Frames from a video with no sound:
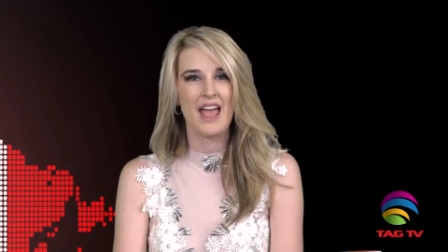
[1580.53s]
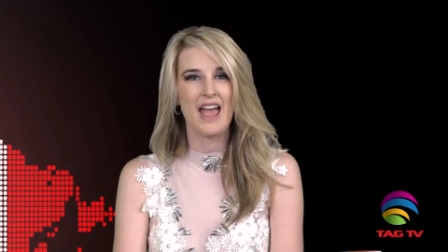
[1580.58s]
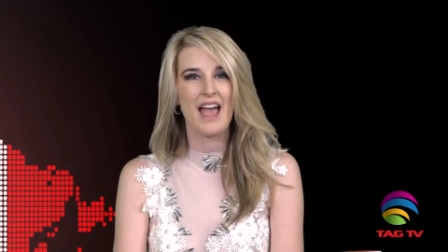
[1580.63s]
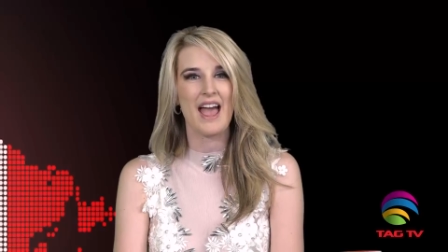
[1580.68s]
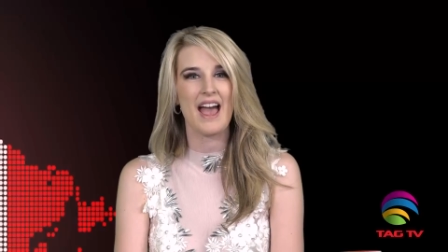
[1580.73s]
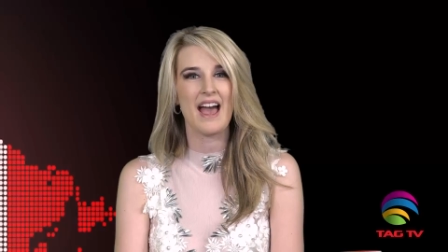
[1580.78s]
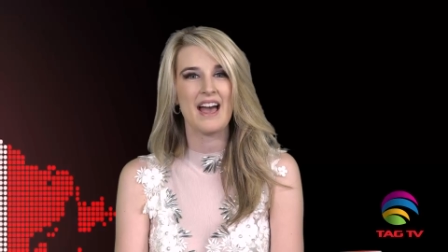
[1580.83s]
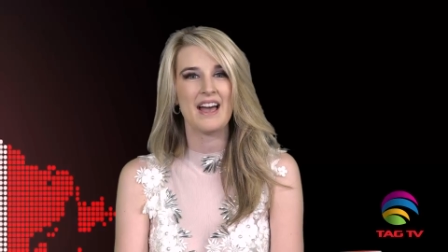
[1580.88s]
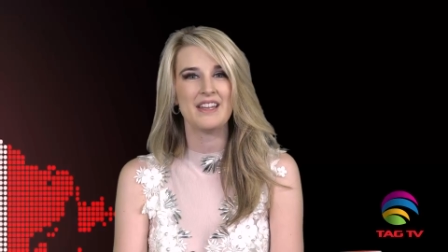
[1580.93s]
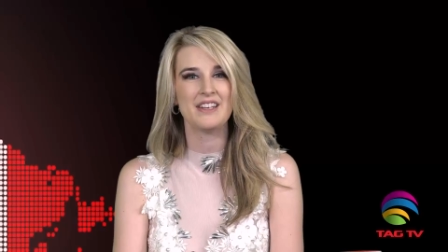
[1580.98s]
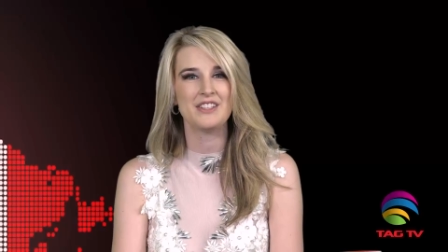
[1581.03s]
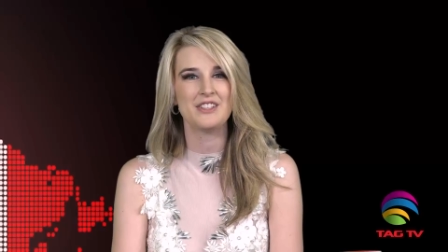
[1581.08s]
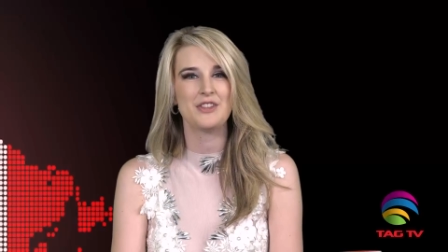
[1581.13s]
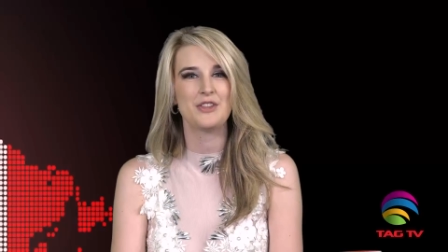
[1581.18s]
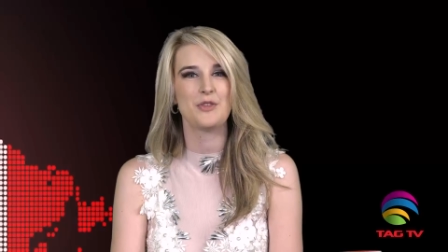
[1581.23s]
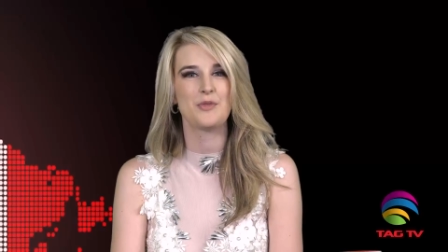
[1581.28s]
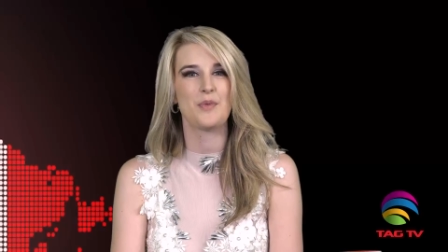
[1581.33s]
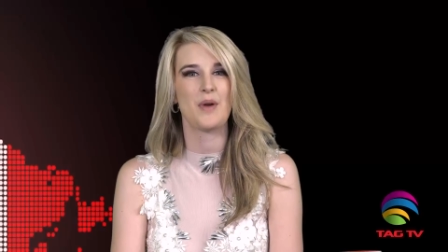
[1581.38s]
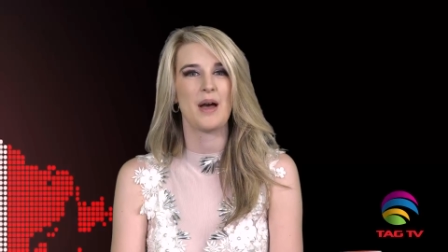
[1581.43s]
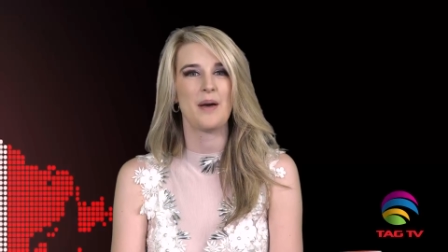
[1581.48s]
and
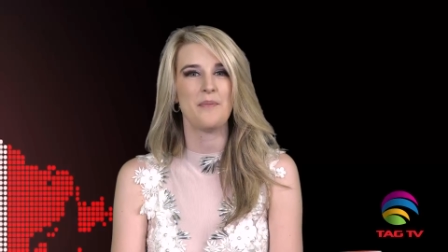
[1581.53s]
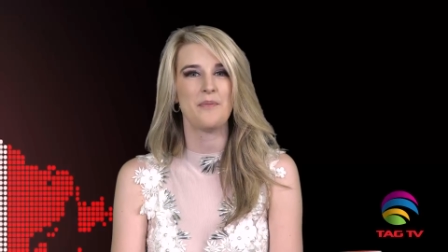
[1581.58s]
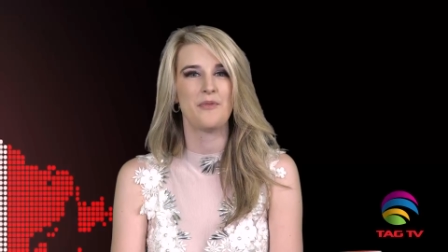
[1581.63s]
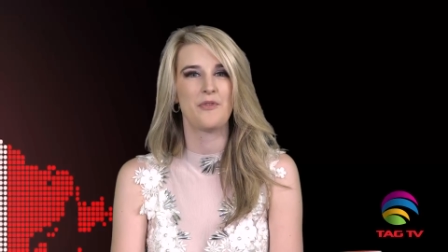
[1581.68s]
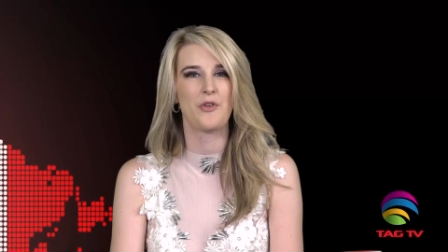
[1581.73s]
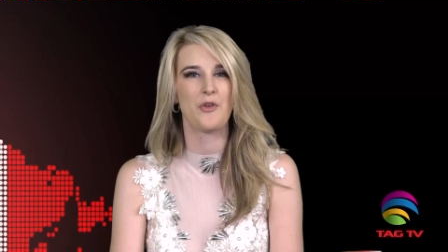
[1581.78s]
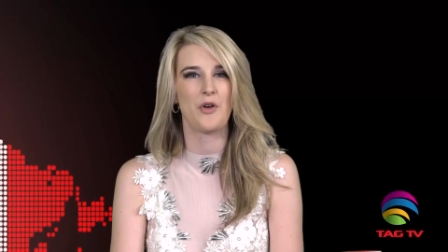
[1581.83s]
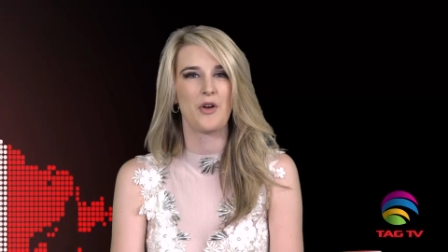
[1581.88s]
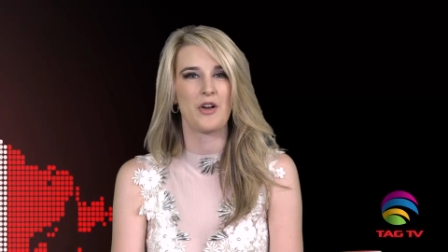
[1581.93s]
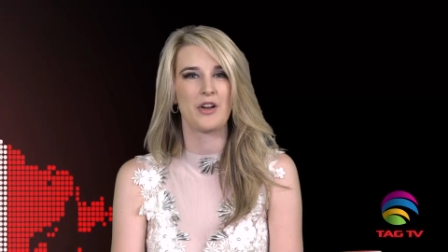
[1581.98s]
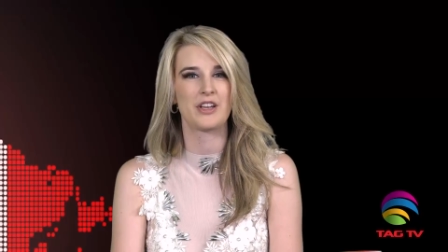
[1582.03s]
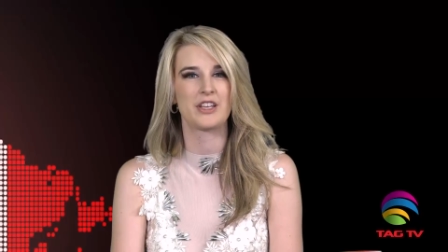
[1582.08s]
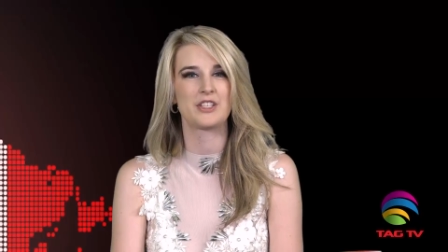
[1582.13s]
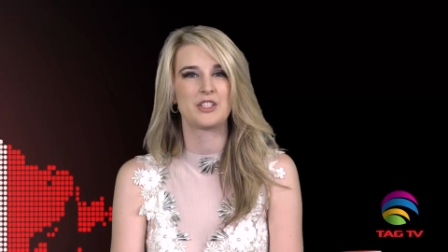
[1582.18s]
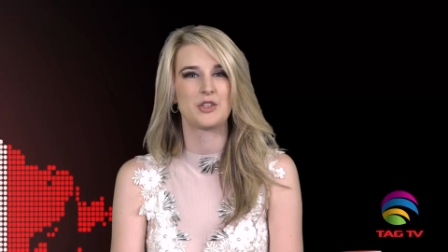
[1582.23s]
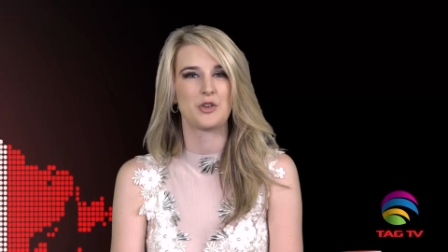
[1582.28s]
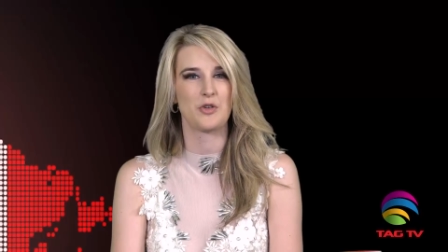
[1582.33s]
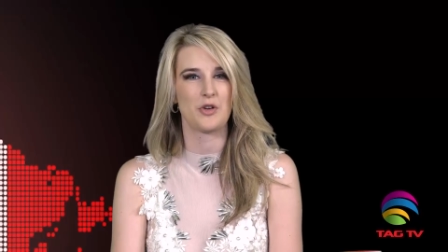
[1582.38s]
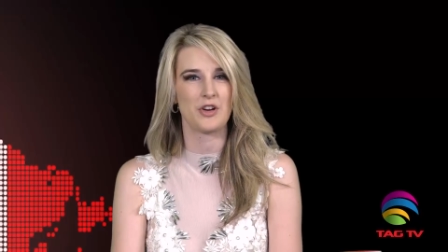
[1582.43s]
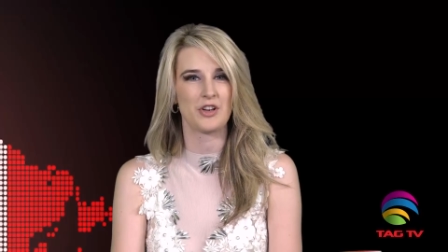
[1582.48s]
the rep for
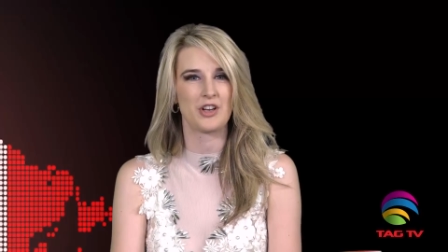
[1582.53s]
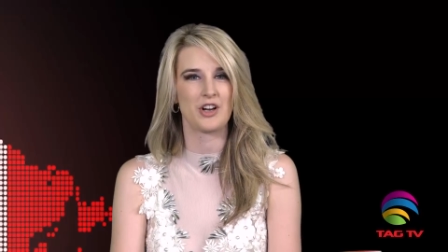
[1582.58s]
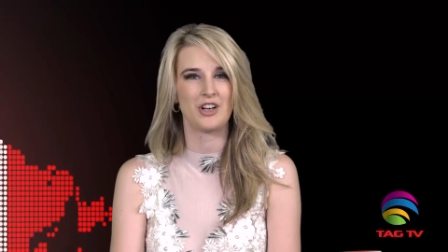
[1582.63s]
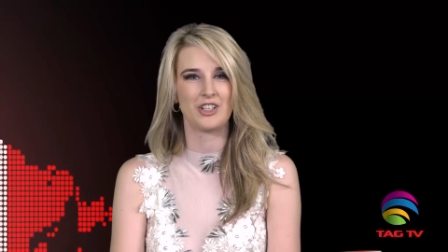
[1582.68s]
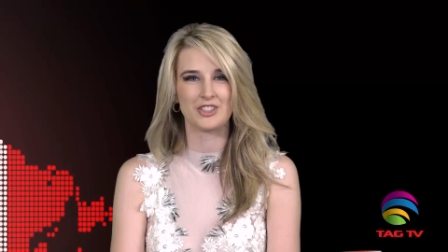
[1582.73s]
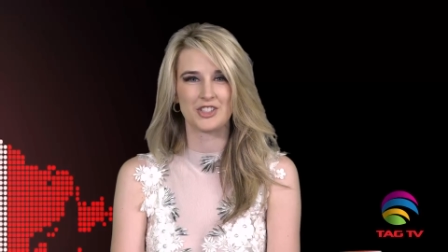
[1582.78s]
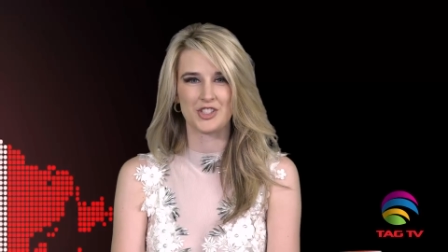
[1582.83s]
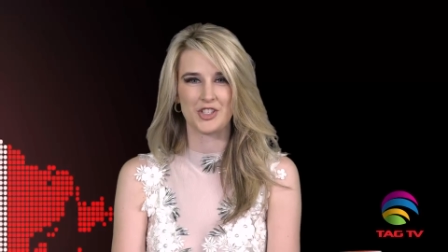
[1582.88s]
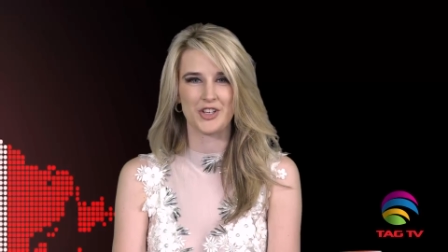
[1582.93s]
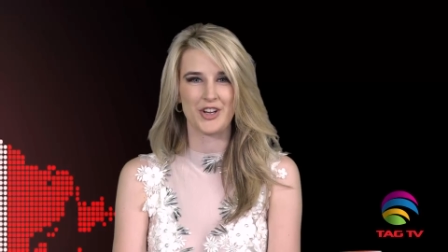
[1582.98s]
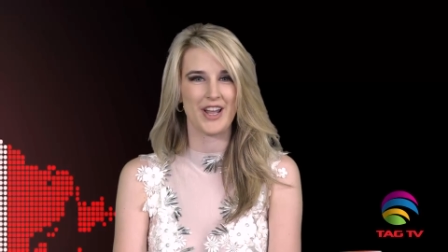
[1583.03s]
Couture Culture